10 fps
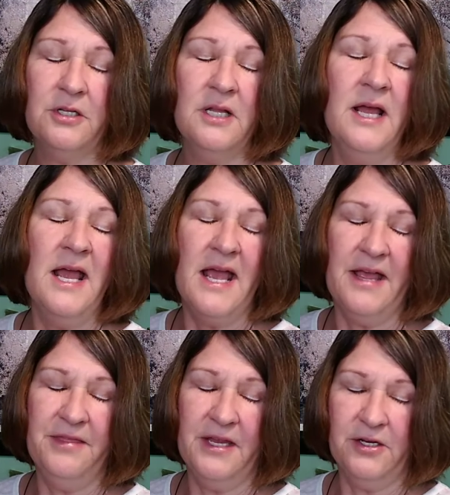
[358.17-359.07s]
and
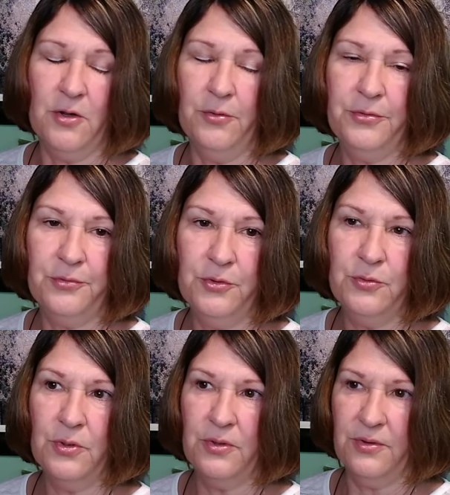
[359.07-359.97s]

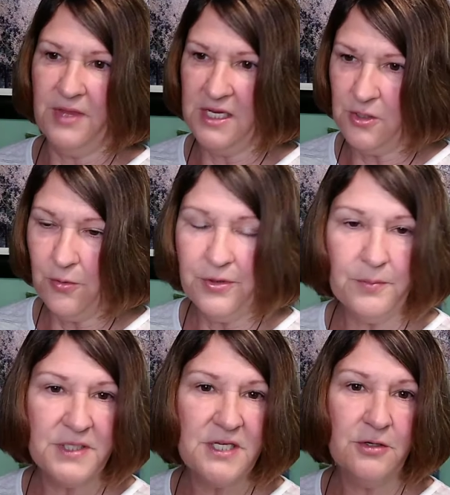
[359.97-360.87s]
they know their
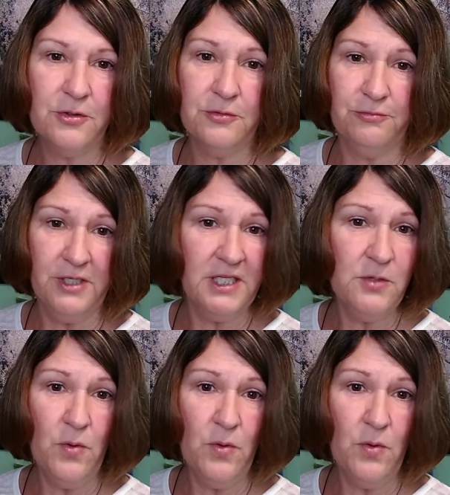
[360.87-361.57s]
material really well.